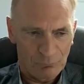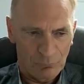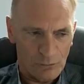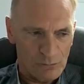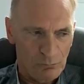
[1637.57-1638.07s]

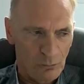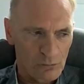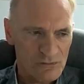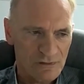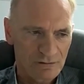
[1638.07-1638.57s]
More
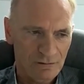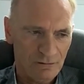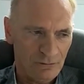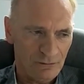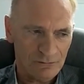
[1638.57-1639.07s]
important,
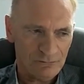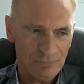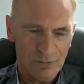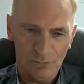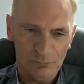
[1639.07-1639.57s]
or
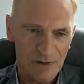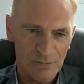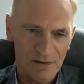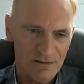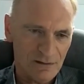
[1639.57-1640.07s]

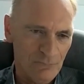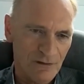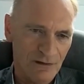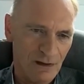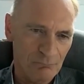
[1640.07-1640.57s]
maybe
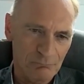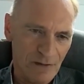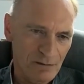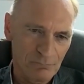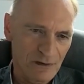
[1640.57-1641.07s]
something that
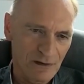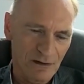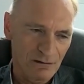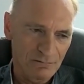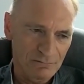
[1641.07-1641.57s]
might be,